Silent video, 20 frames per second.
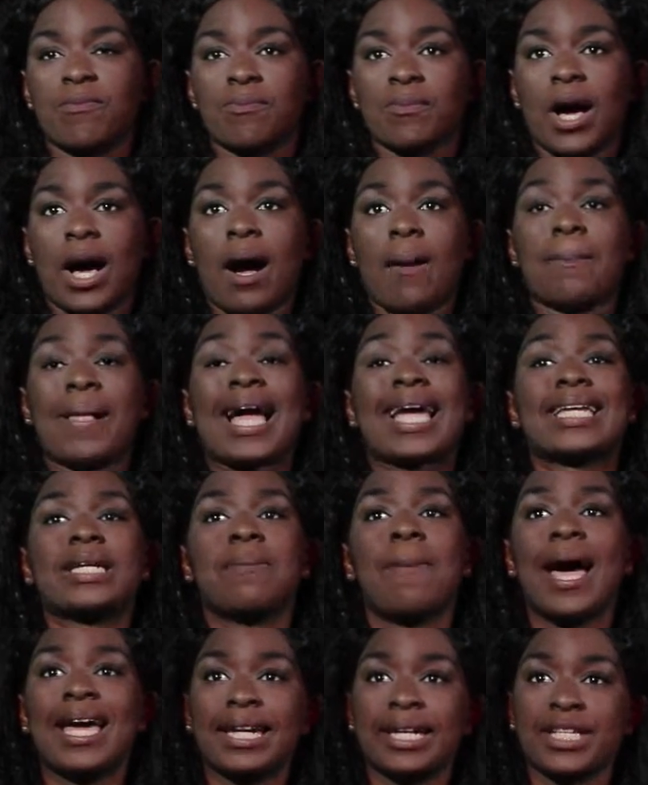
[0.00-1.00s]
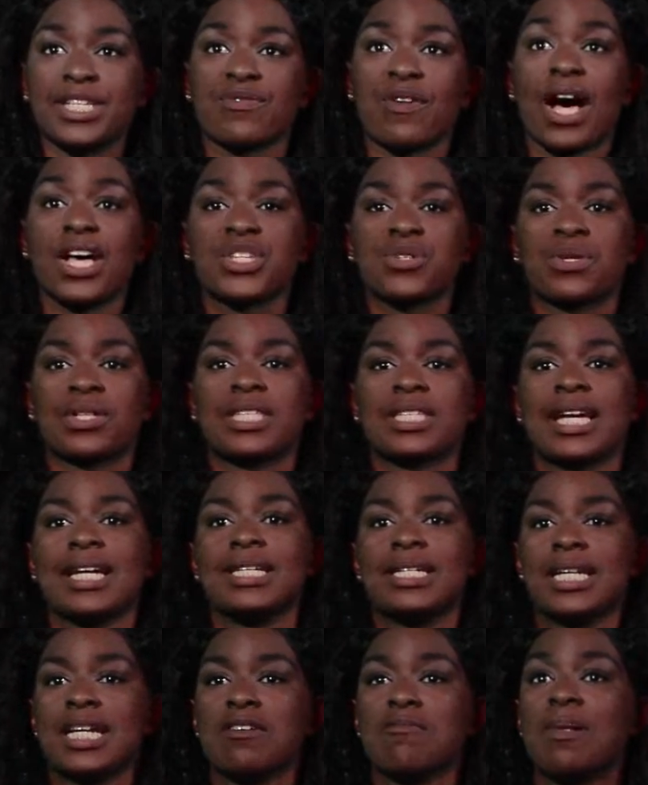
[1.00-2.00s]
Black independence fostering this
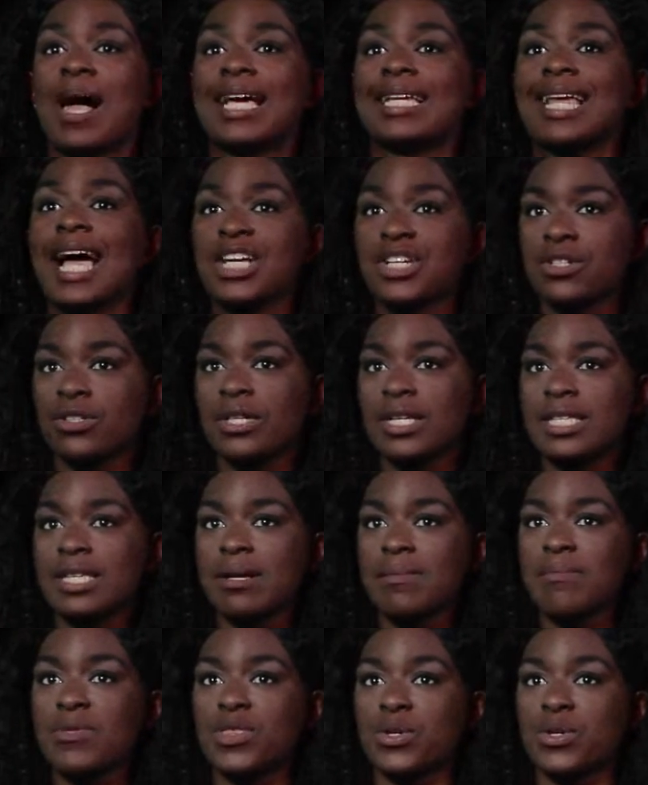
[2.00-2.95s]
idea of Black nationalism